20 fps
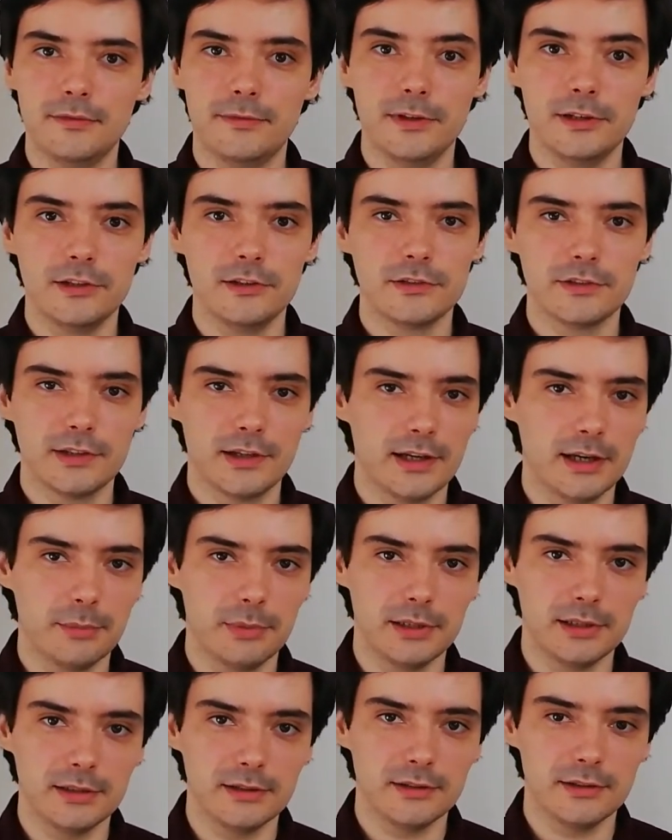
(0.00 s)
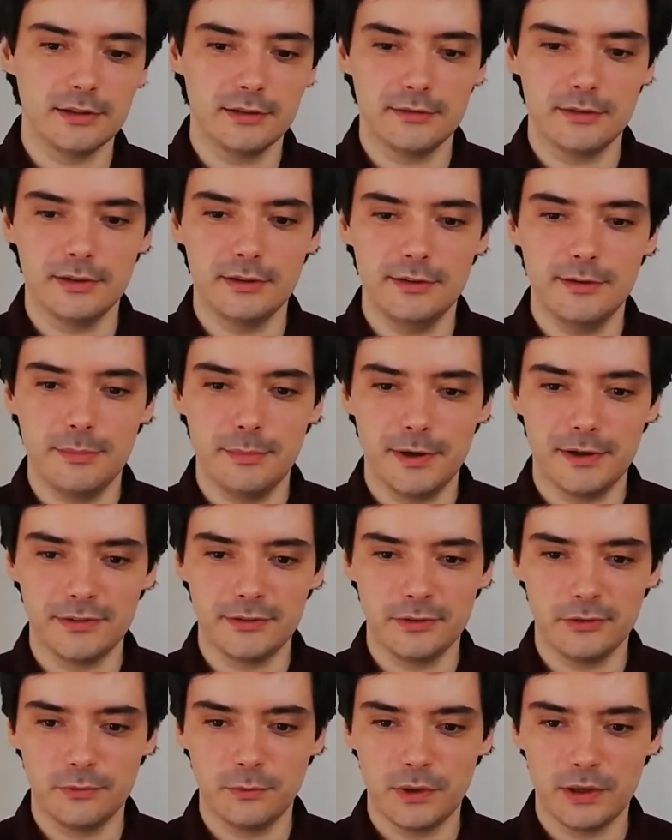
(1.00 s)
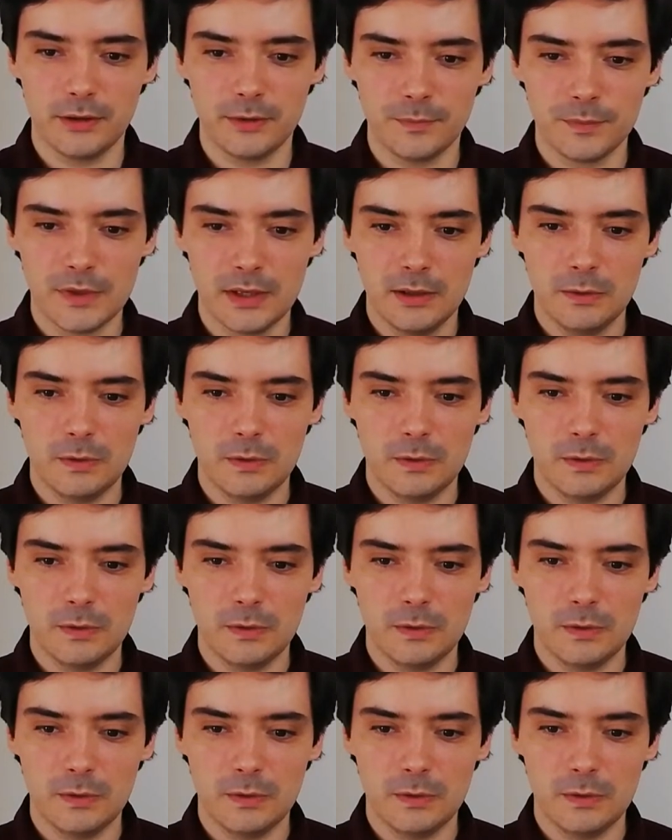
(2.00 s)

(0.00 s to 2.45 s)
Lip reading: finished happening in the past as well.